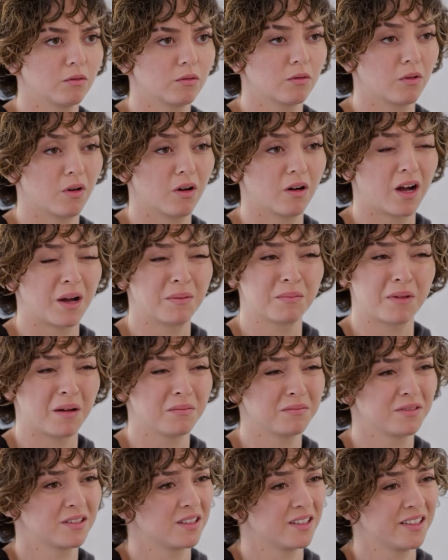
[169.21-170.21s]
Well,
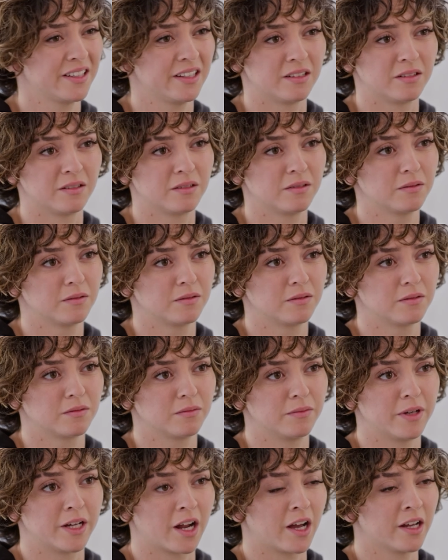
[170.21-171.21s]
I'm clean,
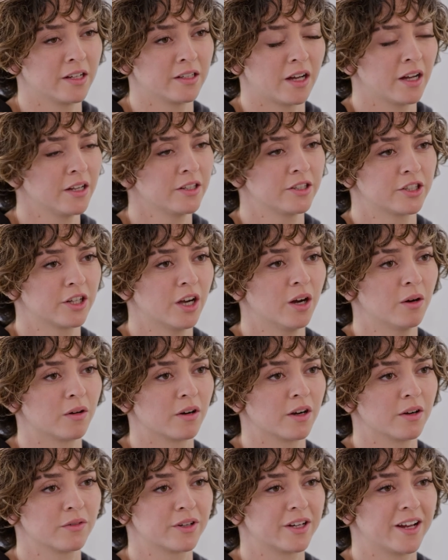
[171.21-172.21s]
and I
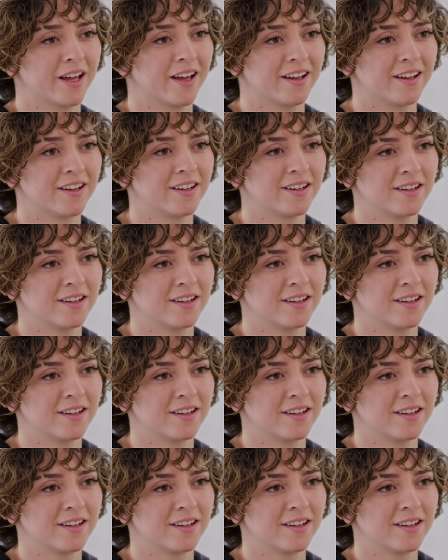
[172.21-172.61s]
shower every day.